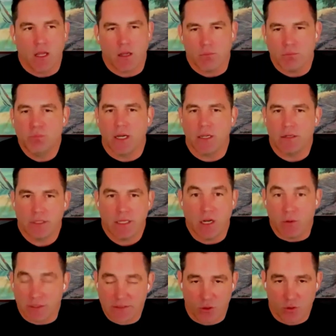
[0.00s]
Um, but you
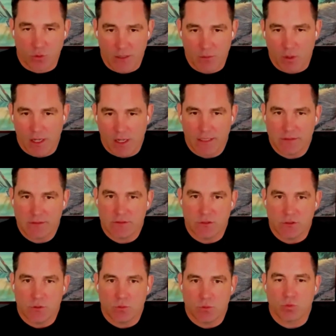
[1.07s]
know, it's a great way
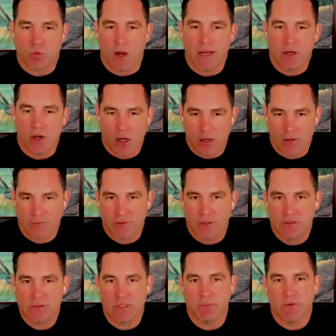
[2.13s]
to write off
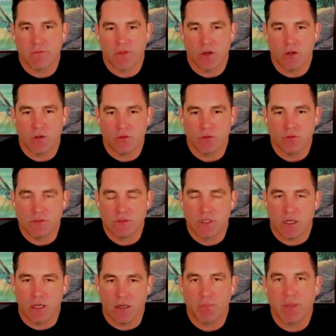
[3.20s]
some of those
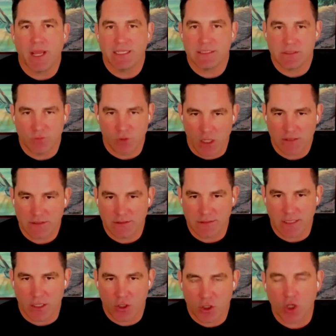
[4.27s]
uh, passive losses
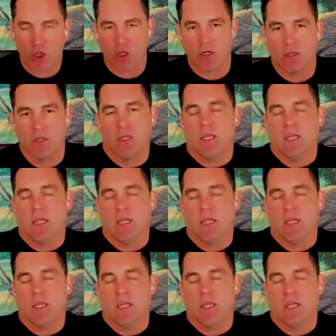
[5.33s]
that occur.